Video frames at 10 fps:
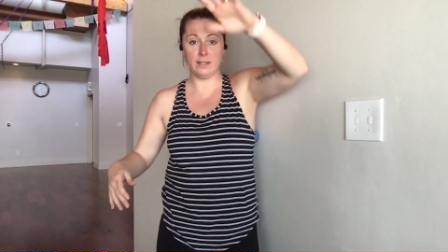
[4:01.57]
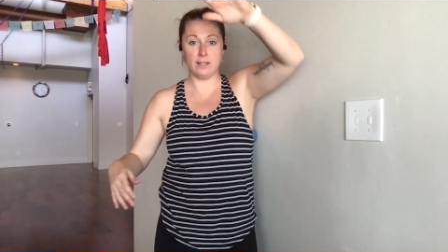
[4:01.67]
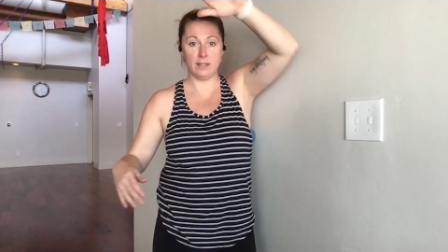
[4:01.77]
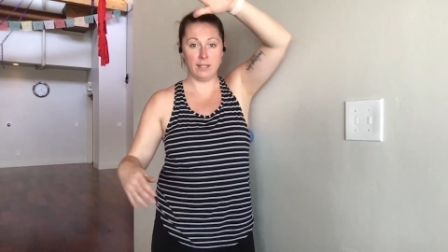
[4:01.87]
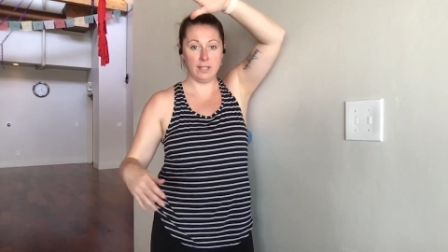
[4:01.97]

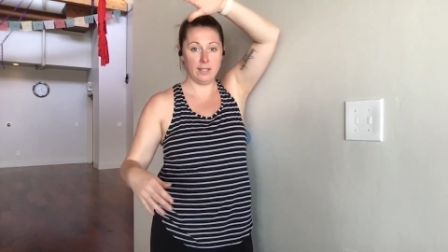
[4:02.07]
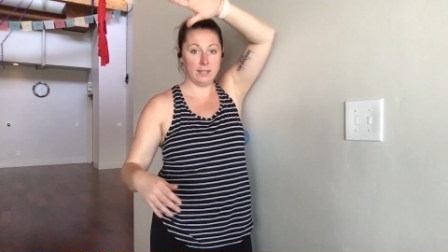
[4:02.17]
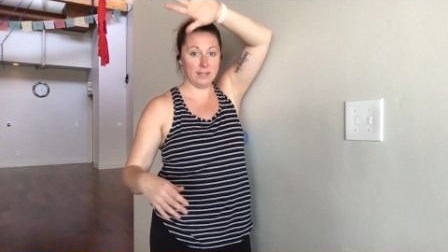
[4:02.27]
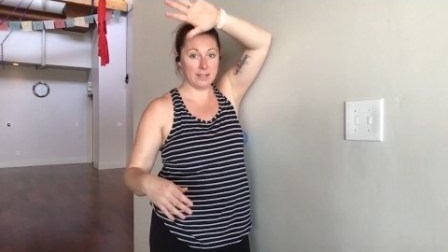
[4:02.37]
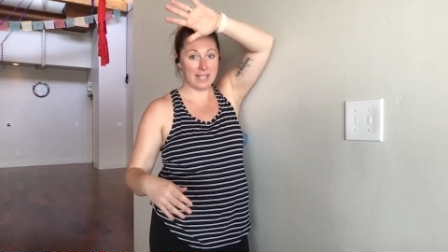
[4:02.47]

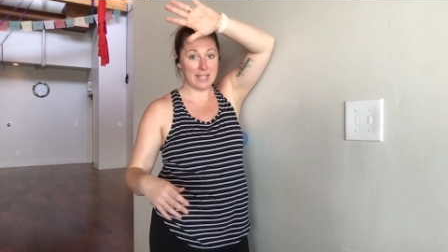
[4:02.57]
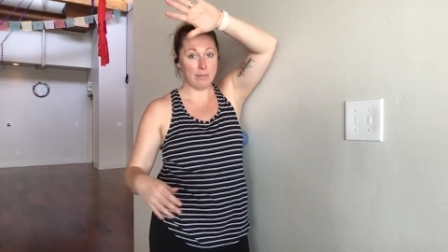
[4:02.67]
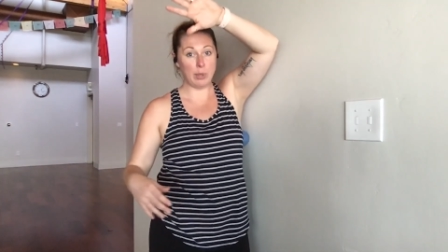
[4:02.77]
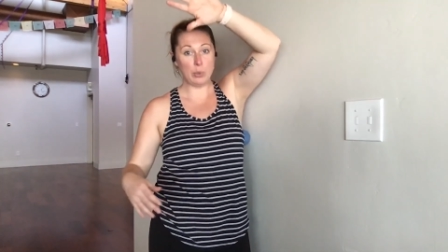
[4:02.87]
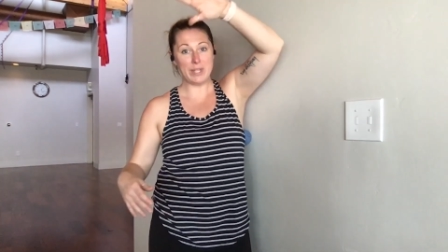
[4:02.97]
It's kind
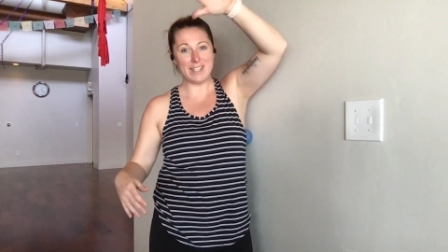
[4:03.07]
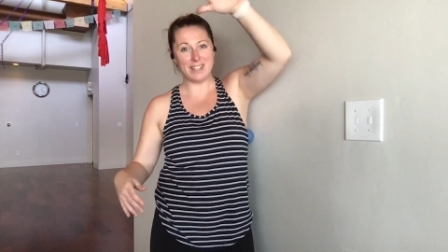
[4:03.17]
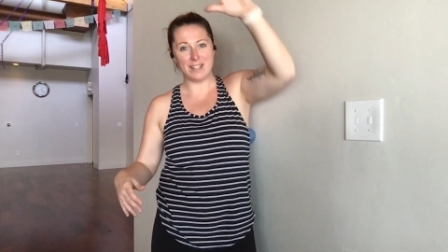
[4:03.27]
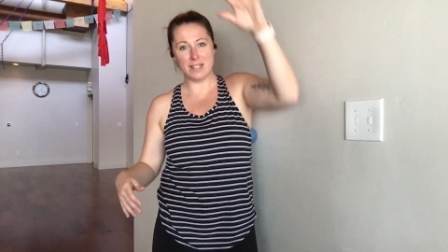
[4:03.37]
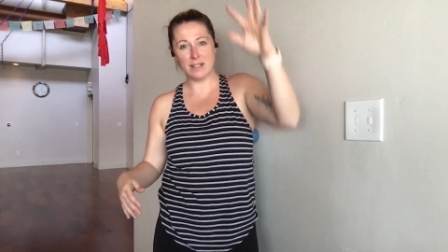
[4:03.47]
of bony
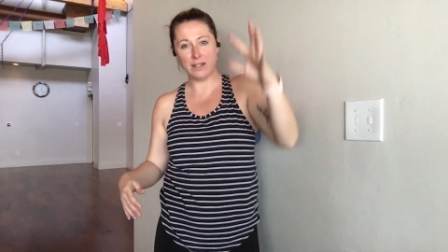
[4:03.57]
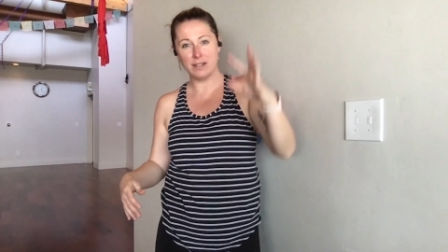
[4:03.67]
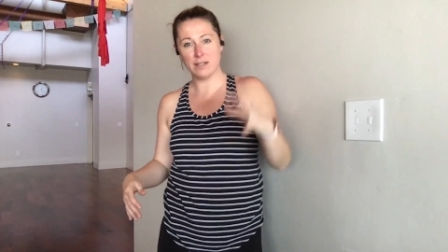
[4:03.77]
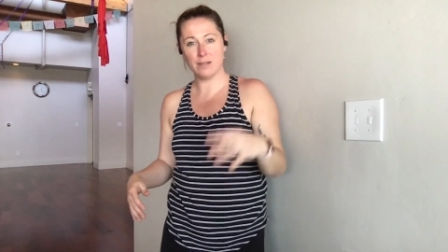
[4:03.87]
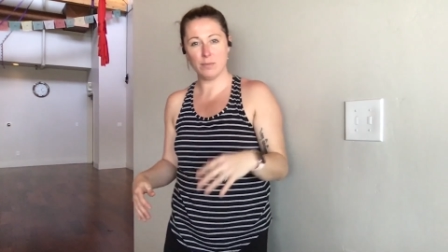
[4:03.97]
here.
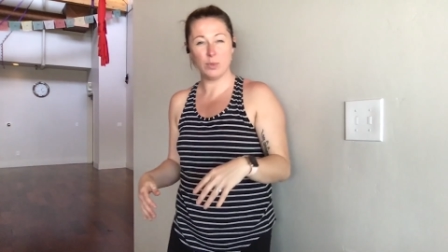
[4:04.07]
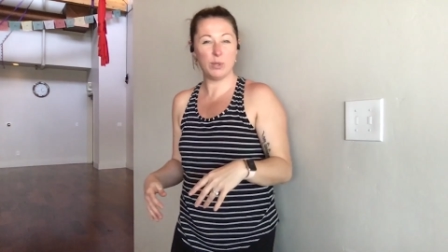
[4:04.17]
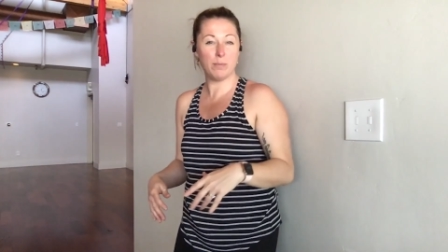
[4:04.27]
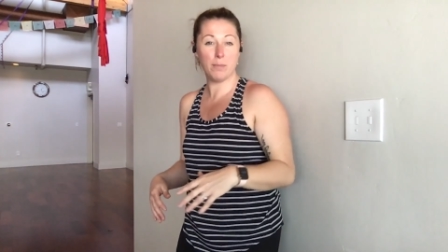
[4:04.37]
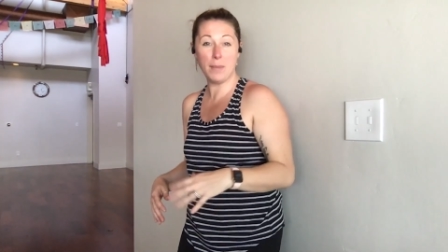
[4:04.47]

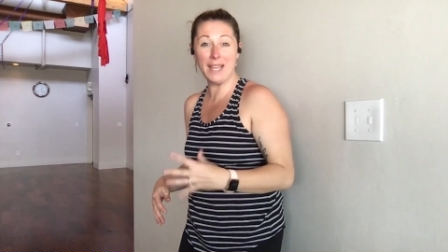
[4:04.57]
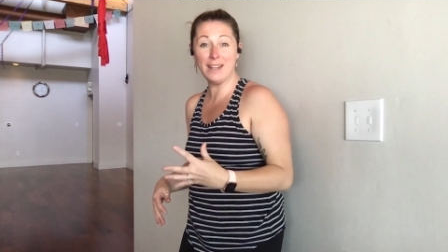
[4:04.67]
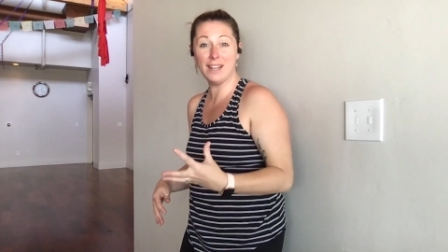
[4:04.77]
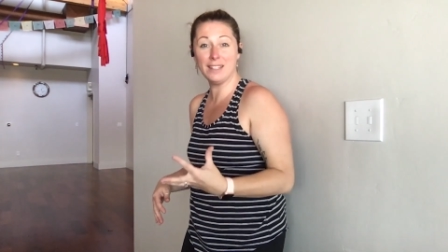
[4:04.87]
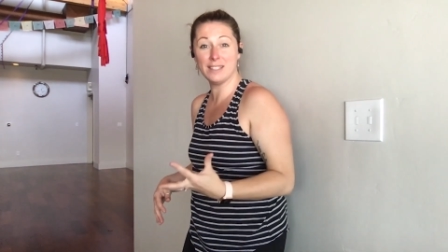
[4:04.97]
You may
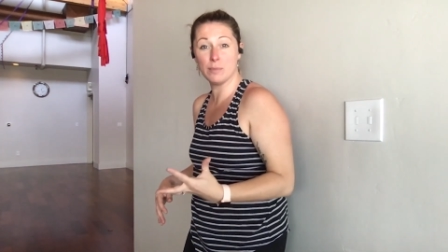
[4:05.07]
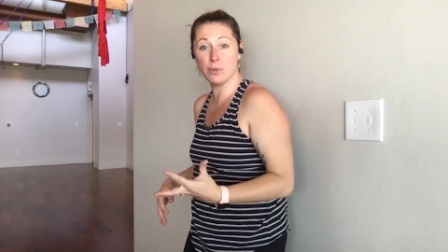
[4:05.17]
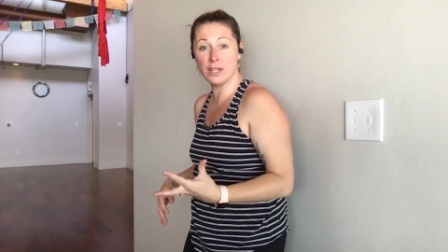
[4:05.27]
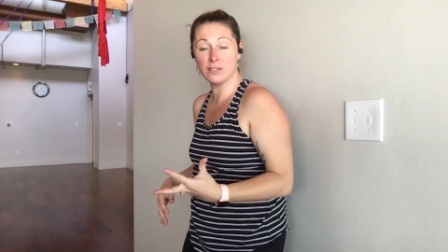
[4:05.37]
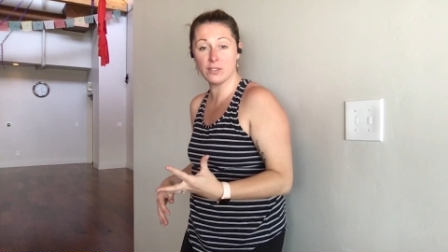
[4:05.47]
not need to
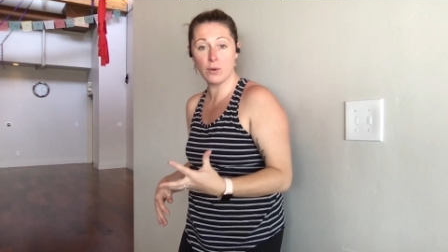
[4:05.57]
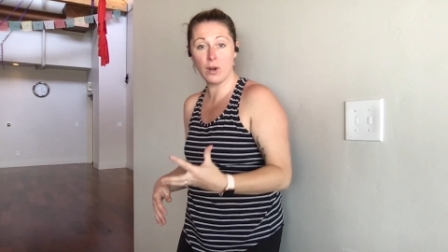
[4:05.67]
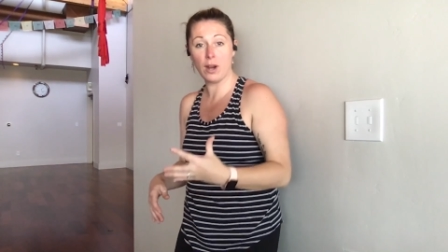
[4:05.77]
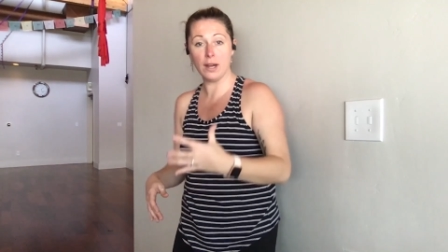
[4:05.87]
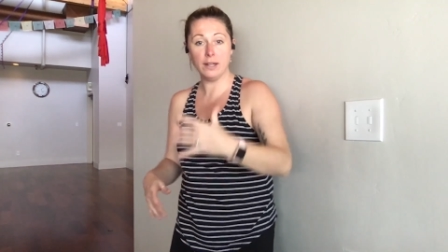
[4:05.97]
press so
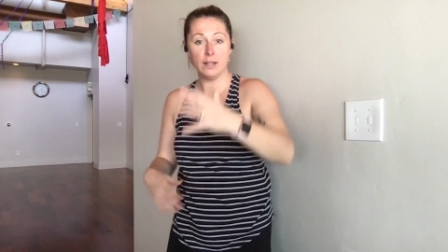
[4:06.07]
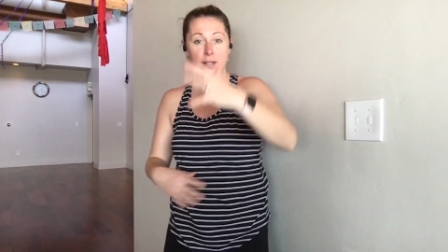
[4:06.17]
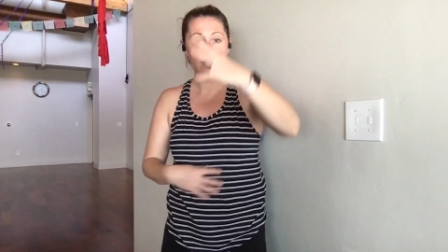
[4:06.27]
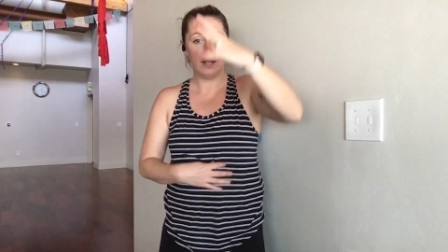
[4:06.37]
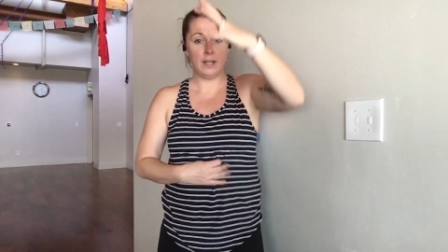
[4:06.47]
hard,
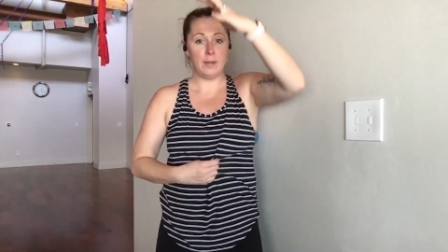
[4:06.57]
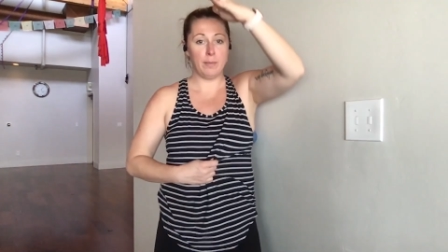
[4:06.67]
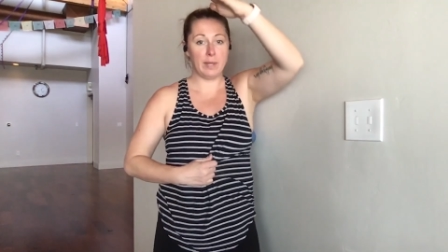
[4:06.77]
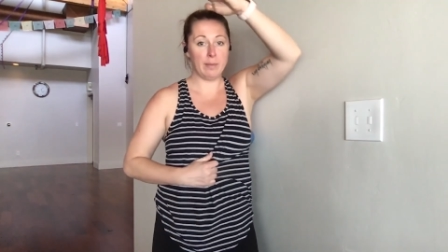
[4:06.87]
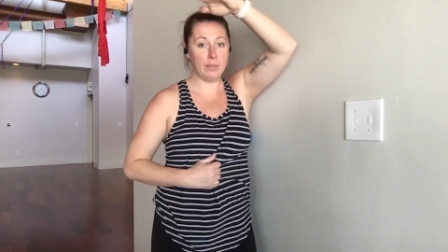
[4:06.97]

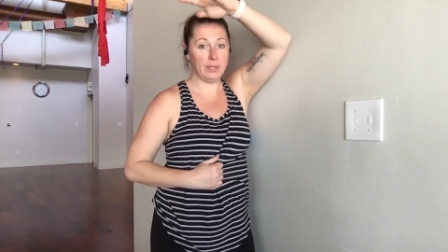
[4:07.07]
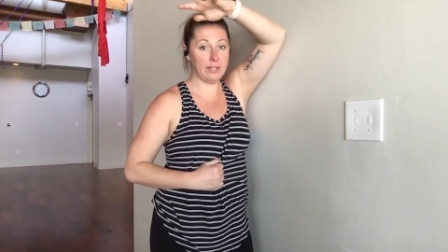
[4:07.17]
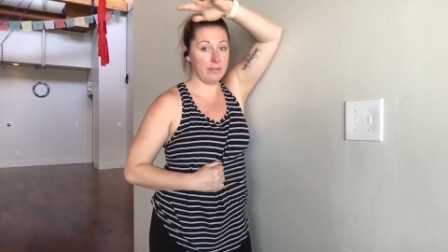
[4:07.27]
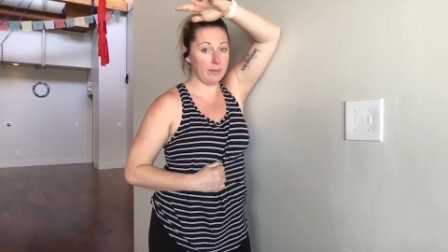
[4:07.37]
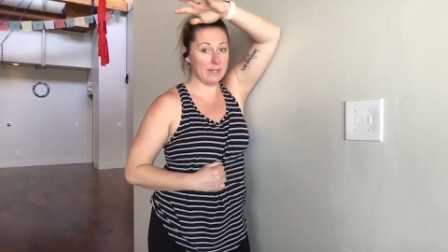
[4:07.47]
but I'm
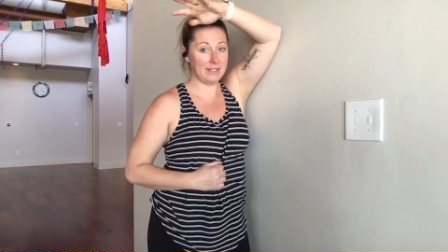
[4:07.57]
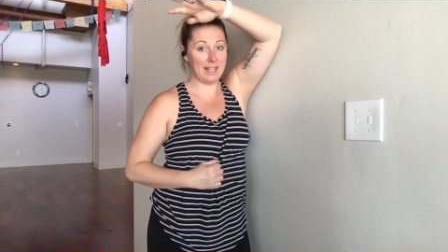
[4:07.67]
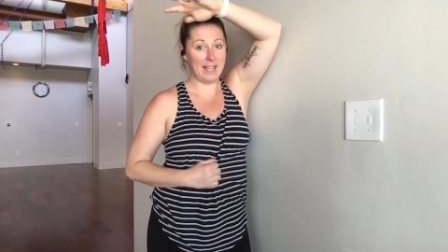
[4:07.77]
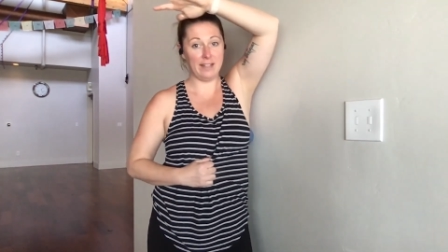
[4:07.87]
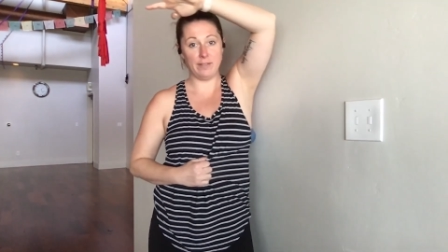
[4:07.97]
pulling from the
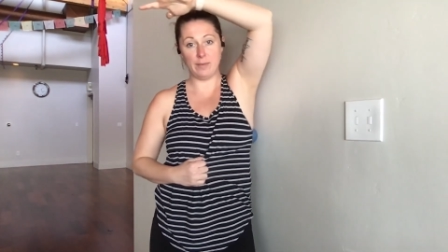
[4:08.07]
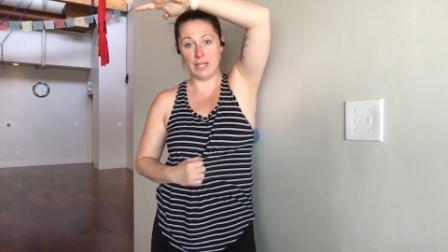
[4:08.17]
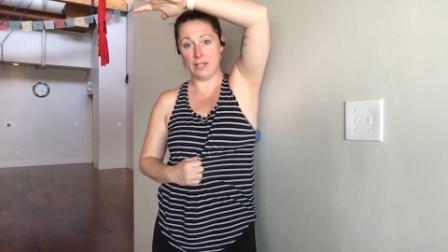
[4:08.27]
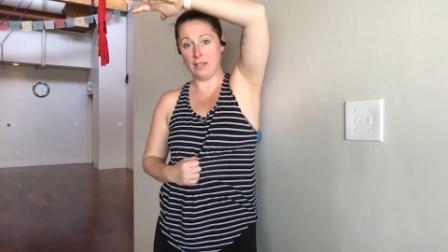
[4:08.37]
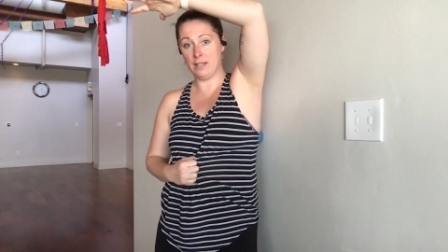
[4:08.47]
side of
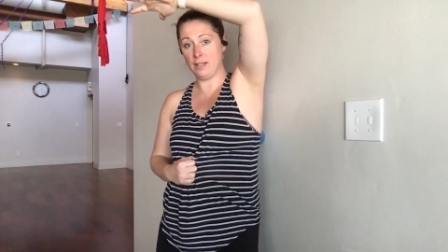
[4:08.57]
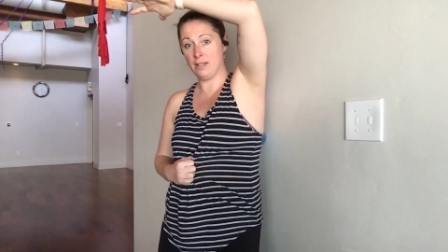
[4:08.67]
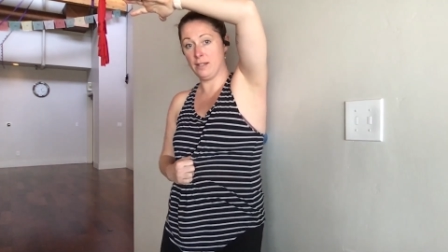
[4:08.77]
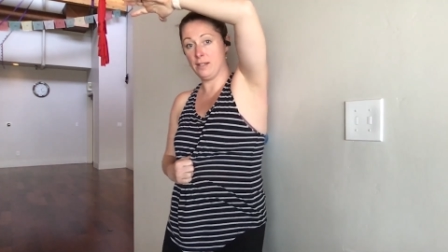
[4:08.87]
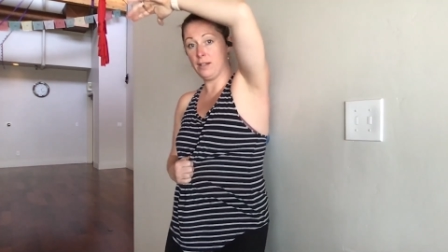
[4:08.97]
me
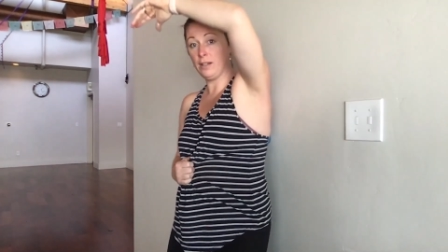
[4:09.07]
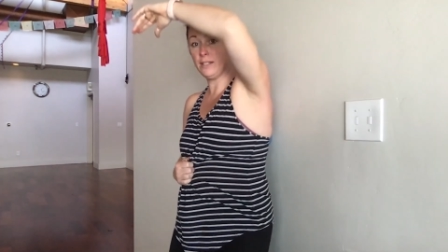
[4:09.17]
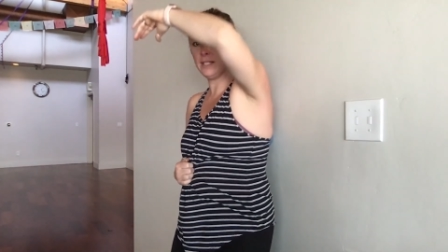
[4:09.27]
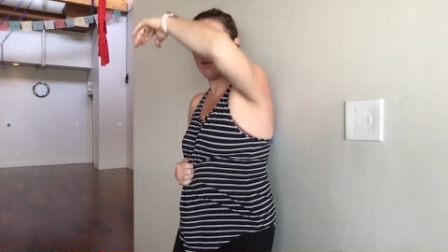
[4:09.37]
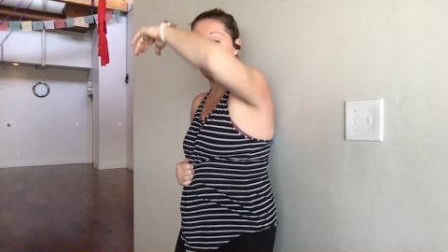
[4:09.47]

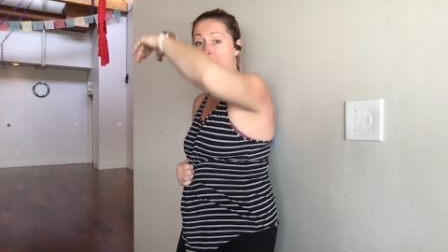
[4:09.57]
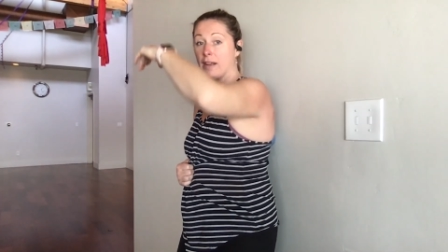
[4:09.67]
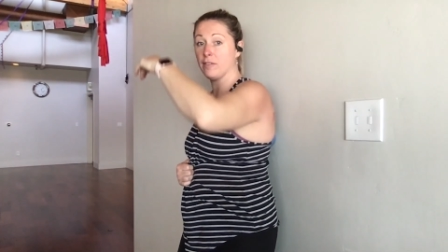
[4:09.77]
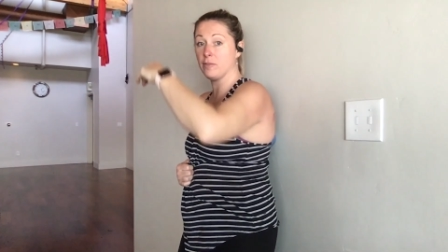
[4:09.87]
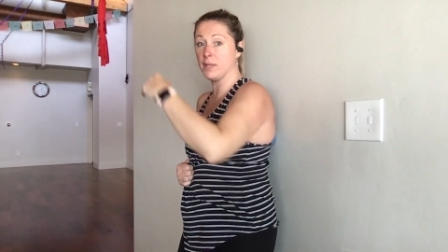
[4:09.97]
onto the
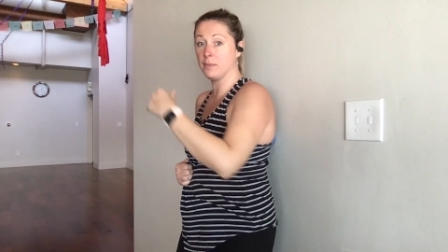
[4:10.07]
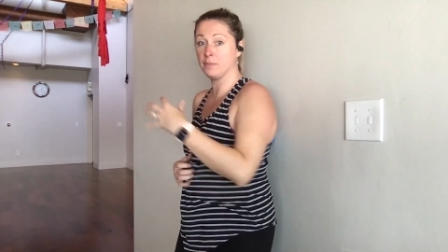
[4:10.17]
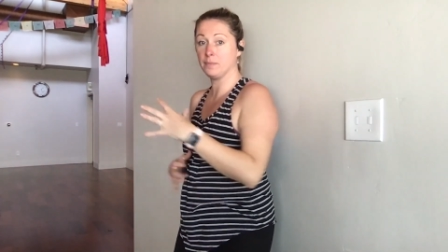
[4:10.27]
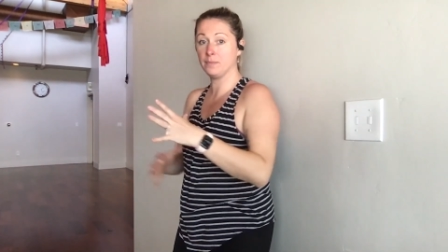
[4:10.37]
back of me.